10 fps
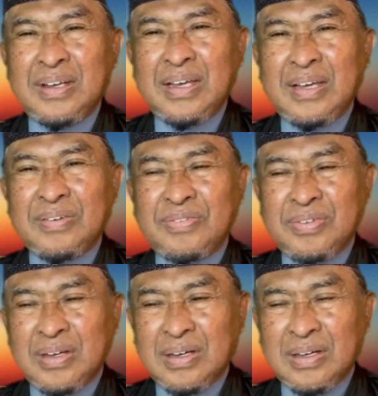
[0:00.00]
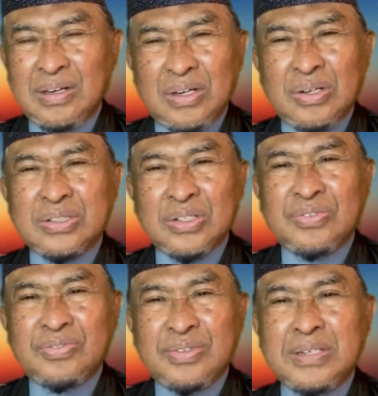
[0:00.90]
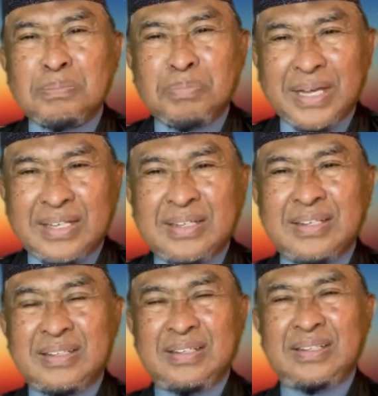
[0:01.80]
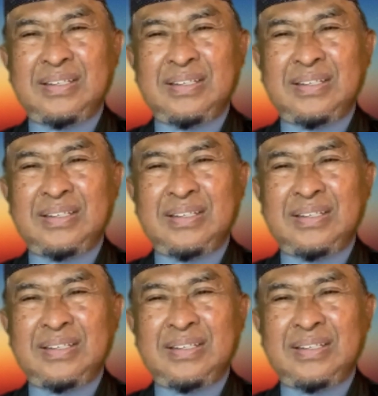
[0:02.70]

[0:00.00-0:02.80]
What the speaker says: have a lot of impact.